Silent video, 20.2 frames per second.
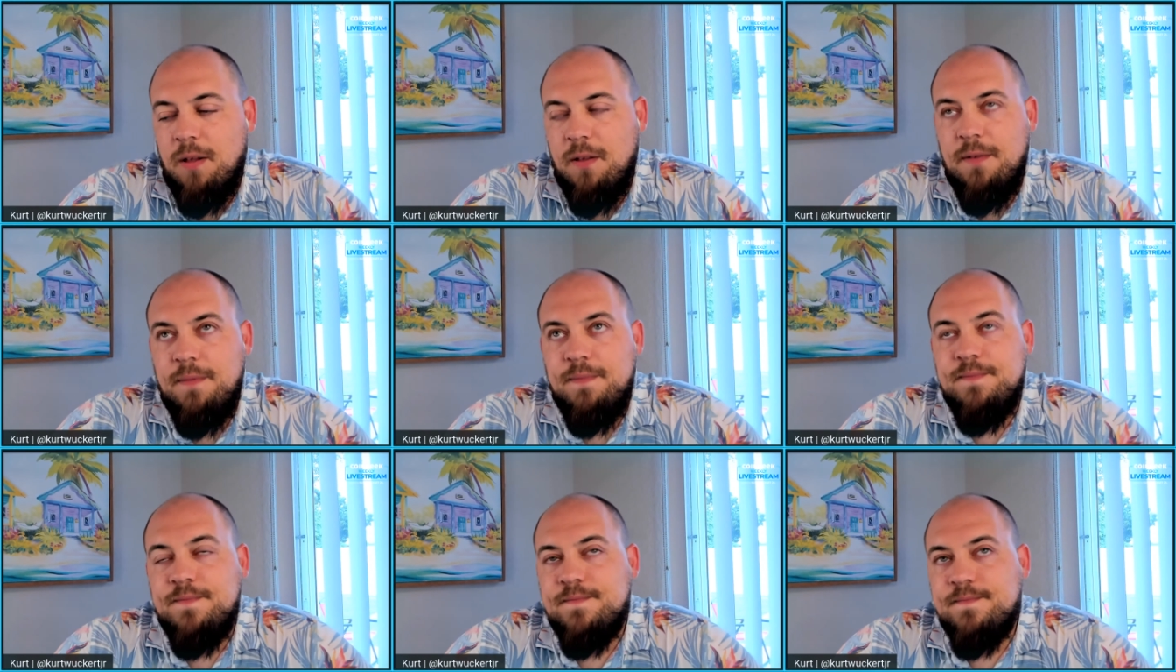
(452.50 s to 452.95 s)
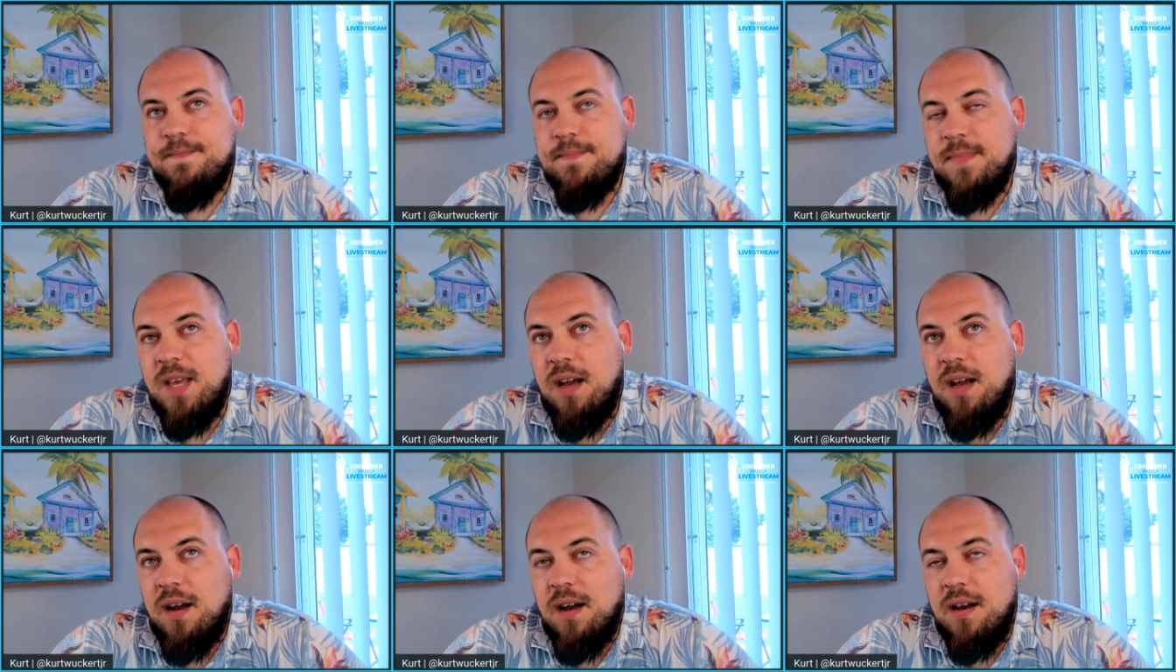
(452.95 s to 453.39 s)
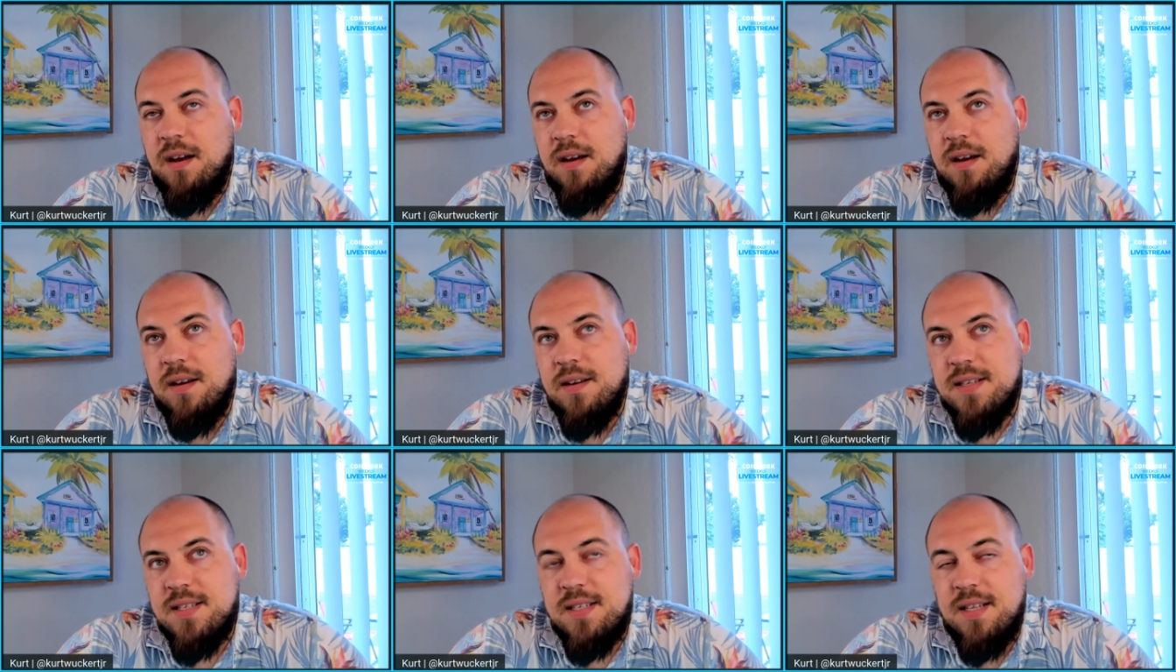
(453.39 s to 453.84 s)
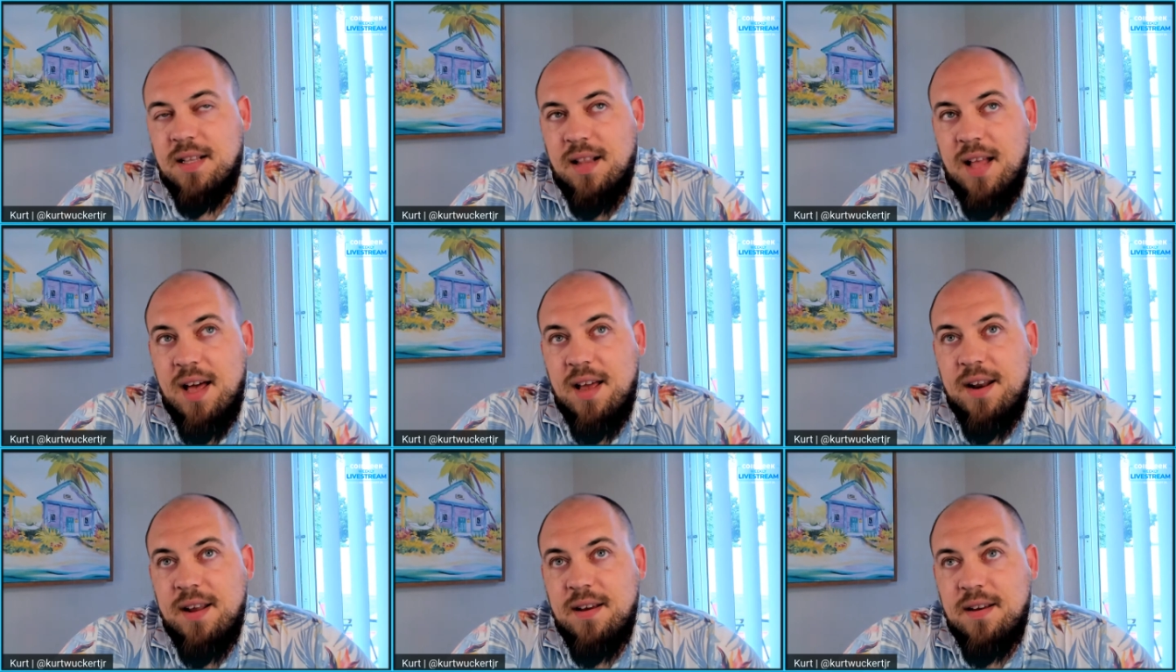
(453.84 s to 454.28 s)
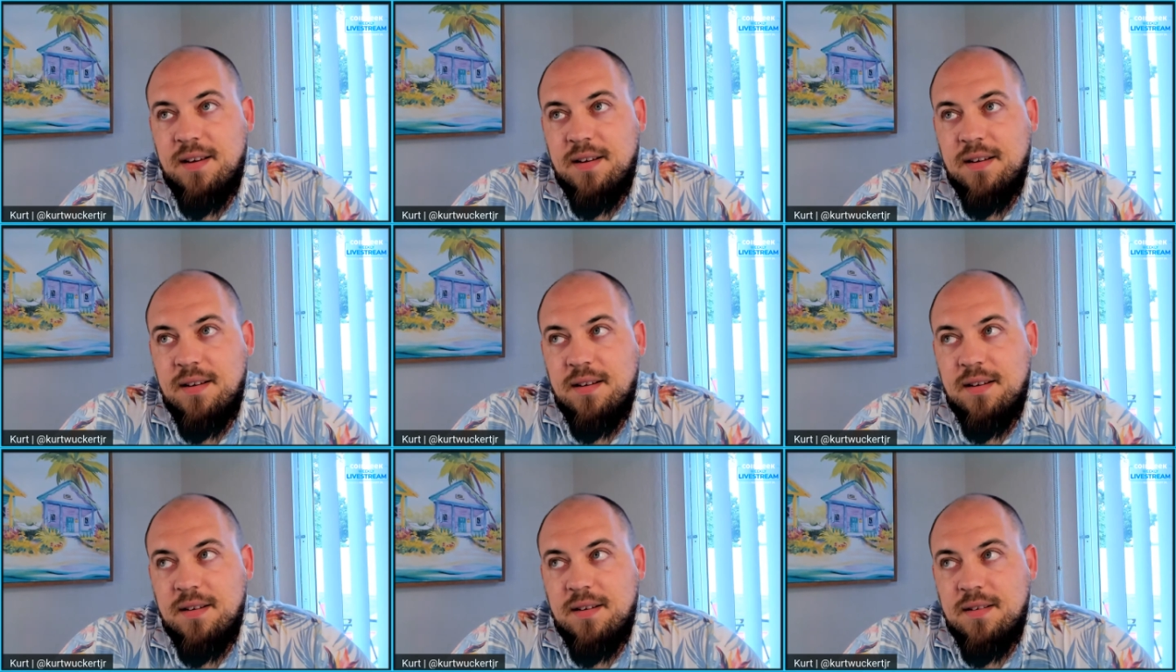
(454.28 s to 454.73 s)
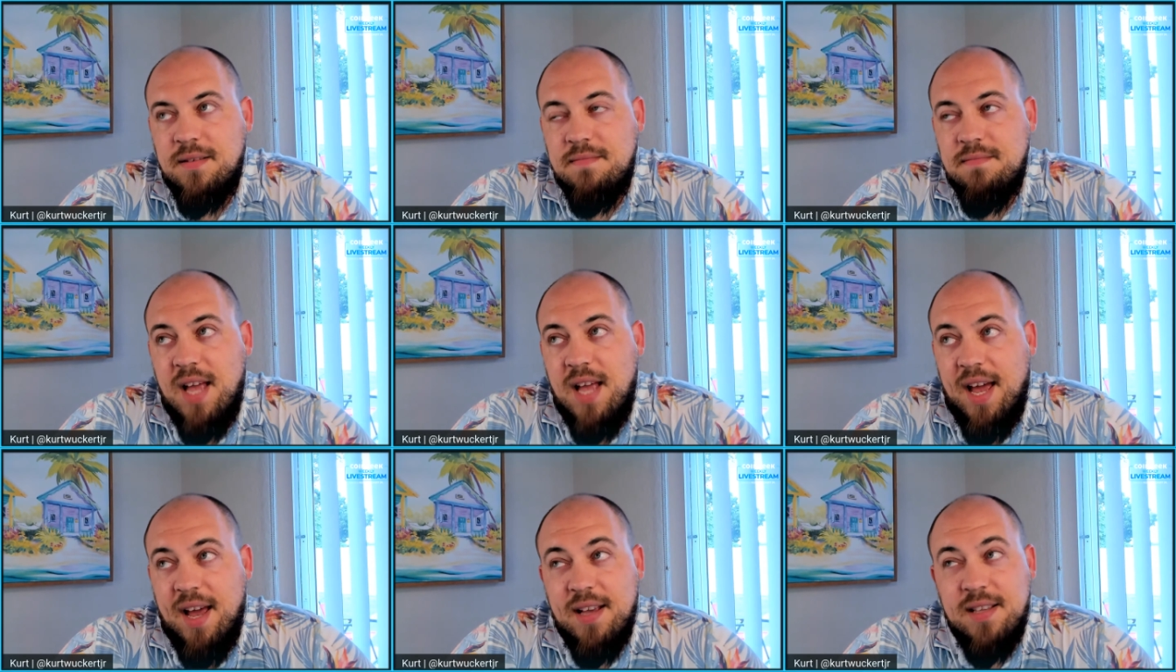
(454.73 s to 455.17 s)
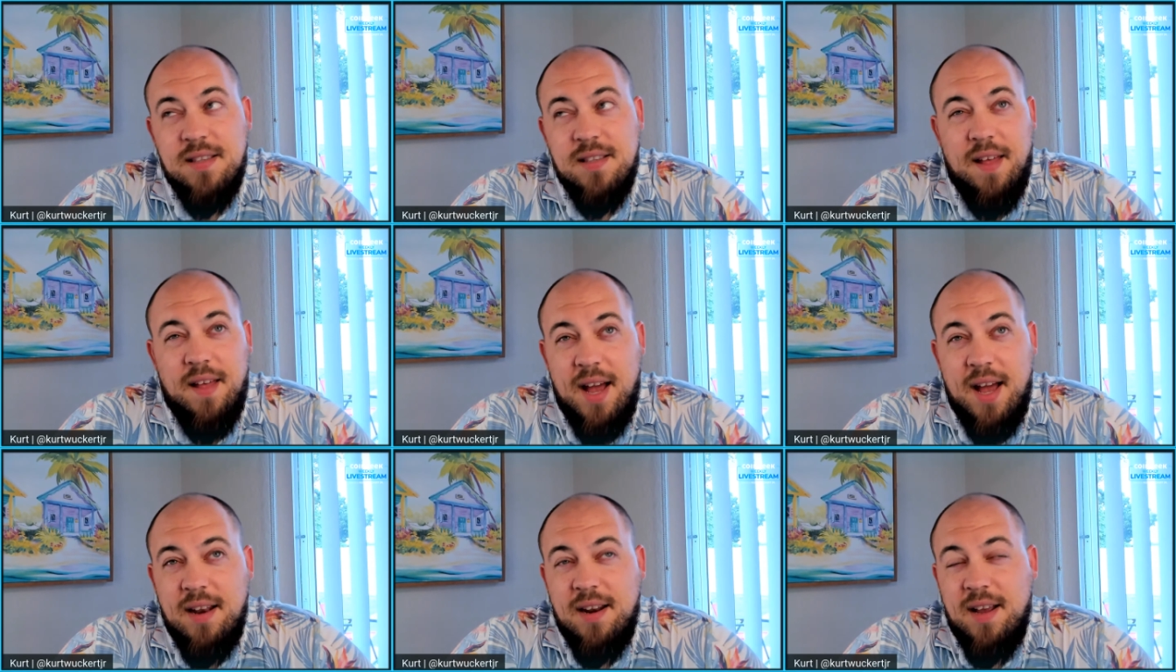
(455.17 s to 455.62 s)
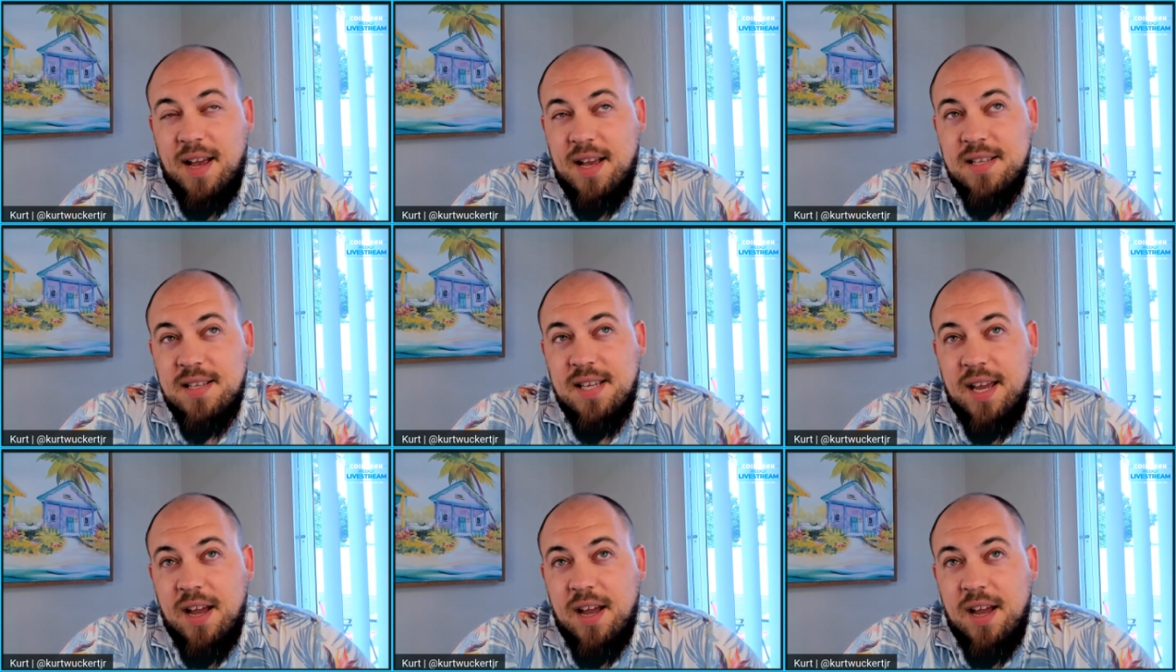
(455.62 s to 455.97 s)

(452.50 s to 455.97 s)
well, Solana has that